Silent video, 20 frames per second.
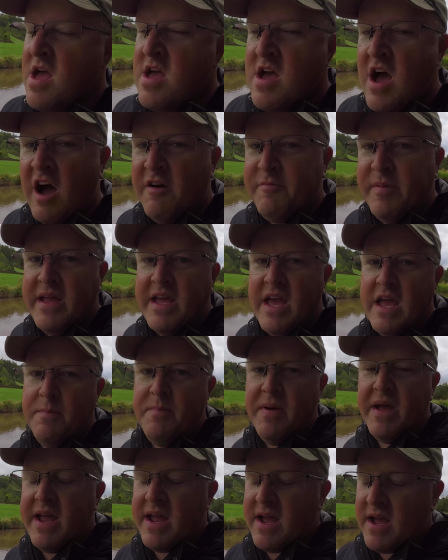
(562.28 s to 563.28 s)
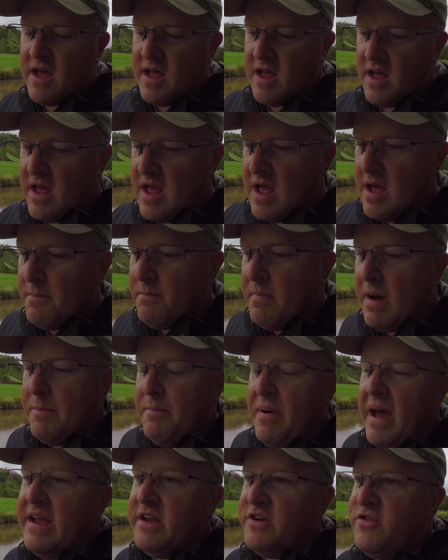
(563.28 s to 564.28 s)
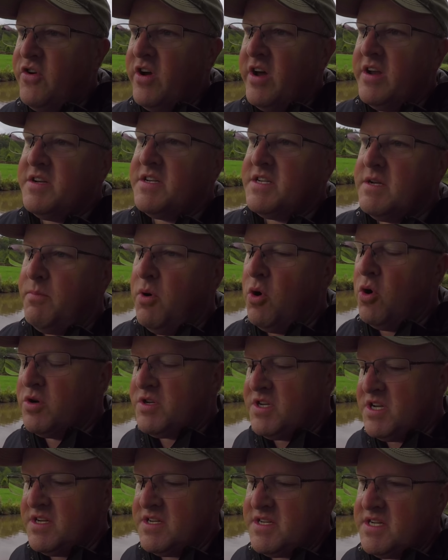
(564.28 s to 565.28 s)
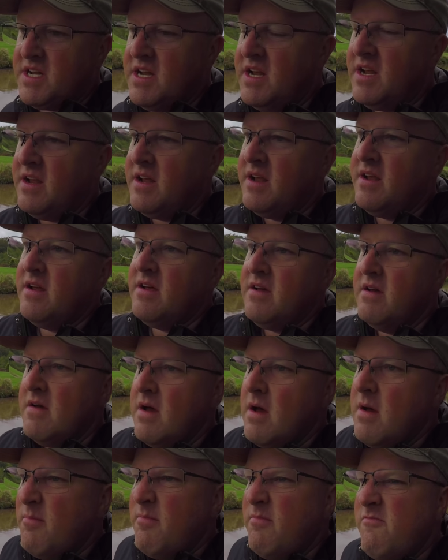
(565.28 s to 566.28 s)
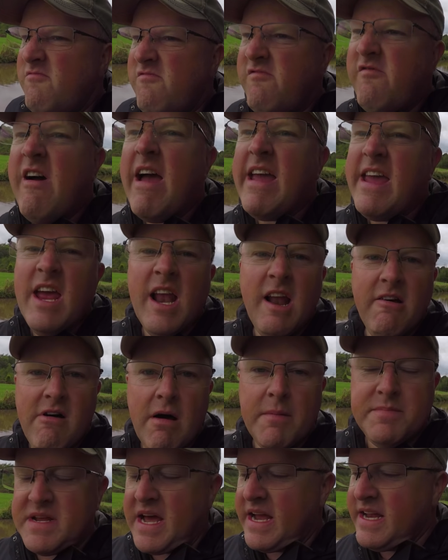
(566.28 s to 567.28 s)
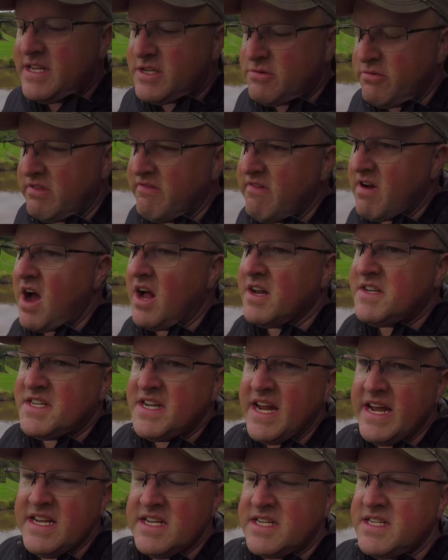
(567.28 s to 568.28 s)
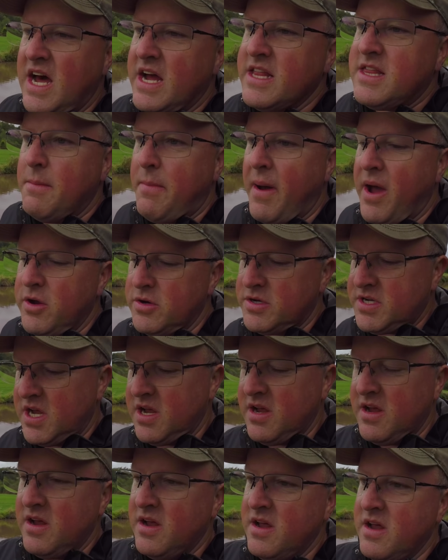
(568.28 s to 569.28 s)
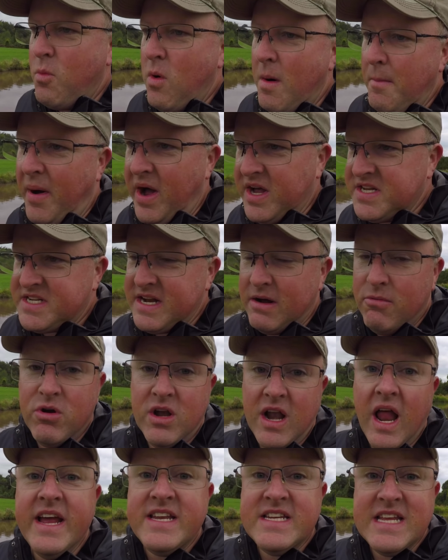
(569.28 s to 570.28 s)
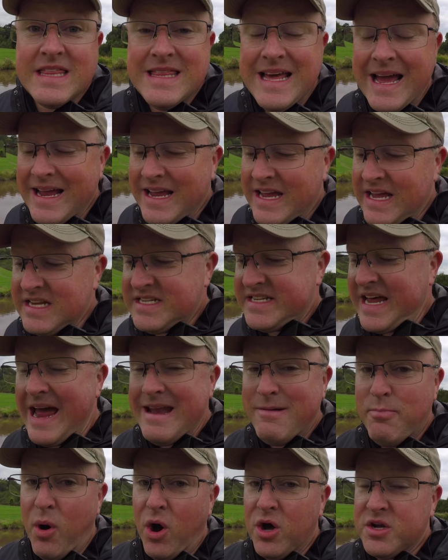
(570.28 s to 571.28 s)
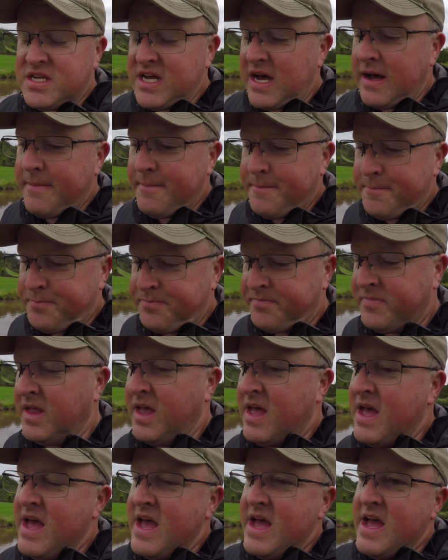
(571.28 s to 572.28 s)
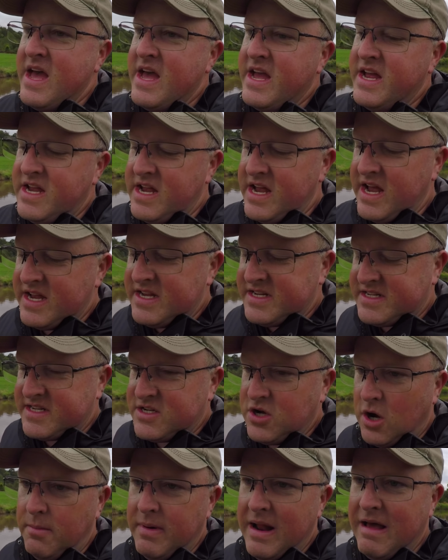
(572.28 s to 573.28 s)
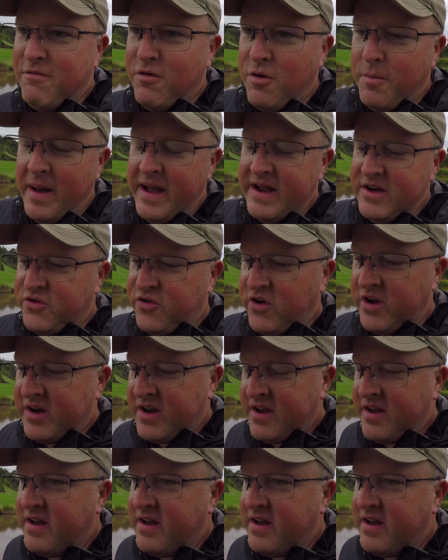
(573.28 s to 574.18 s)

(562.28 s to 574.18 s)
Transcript: I've been keeping my Patreon supporters regular updates with regards to inside the boat. One person I would like to thank is Ed Potter. He is the top level patron,